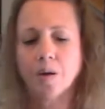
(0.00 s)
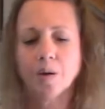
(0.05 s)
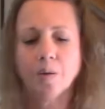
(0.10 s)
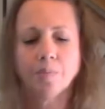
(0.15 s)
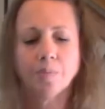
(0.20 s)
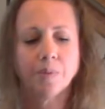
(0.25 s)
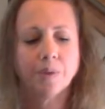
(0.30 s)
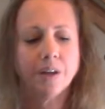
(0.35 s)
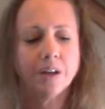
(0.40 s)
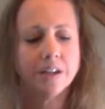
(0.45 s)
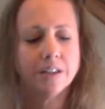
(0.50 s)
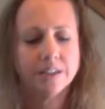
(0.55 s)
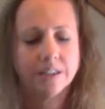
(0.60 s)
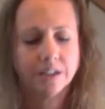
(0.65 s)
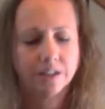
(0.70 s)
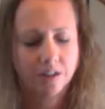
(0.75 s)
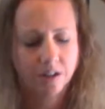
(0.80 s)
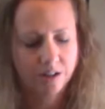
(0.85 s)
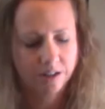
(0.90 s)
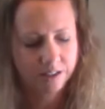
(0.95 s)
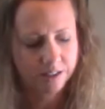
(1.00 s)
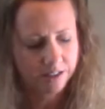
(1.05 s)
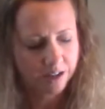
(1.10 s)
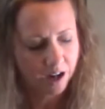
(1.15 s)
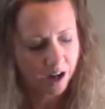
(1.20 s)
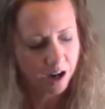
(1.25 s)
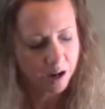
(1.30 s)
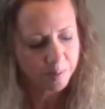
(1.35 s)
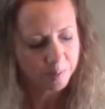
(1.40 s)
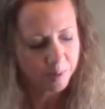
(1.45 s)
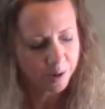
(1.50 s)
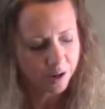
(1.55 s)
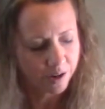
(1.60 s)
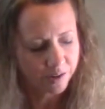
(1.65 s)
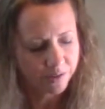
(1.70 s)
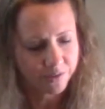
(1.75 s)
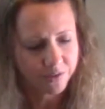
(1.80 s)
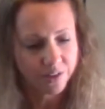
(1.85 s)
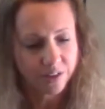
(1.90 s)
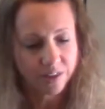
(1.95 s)
place it on top
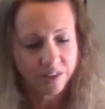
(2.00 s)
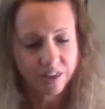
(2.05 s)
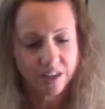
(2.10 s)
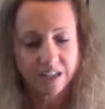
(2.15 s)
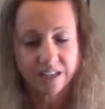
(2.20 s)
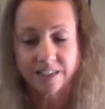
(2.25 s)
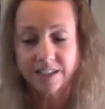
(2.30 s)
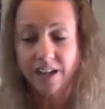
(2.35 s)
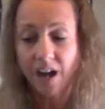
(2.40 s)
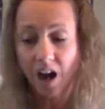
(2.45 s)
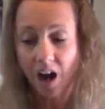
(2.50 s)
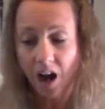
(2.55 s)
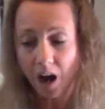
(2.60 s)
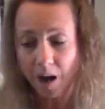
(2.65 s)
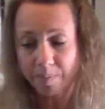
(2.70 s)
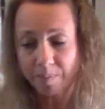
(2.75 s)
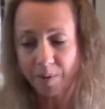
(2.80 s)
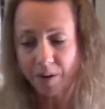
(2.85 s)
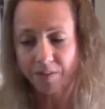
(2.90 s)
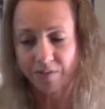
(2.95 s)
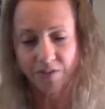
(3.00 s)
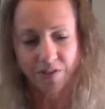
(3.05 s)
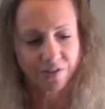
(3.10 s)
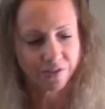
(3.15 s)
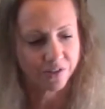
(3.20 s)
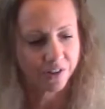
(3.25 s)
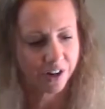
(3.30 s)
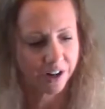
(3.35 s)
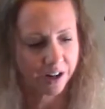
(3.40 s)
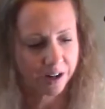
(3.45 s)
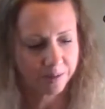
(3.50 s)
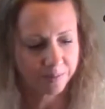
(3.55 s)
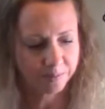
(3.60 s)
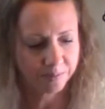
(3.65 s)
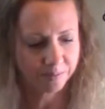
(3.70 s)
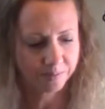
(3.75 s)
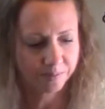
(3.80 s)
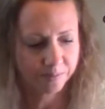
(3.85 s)
of the frame,